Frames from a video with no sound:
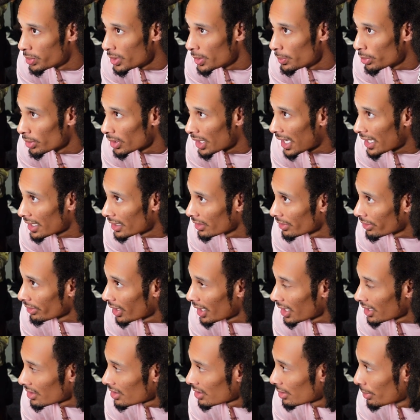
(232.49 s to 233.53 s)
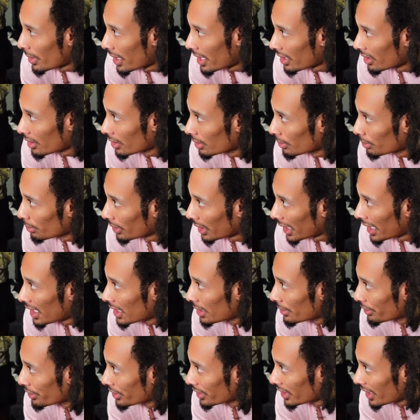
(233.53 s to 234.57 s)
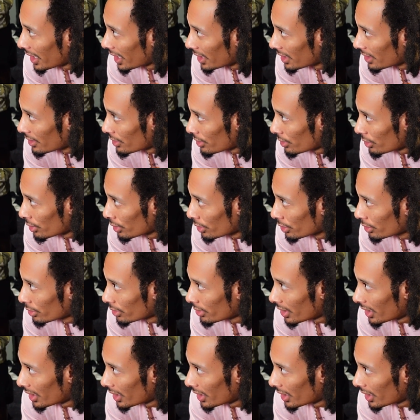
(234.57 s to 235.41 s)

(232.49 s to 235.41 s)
people like to find somebody to blame for things, you know?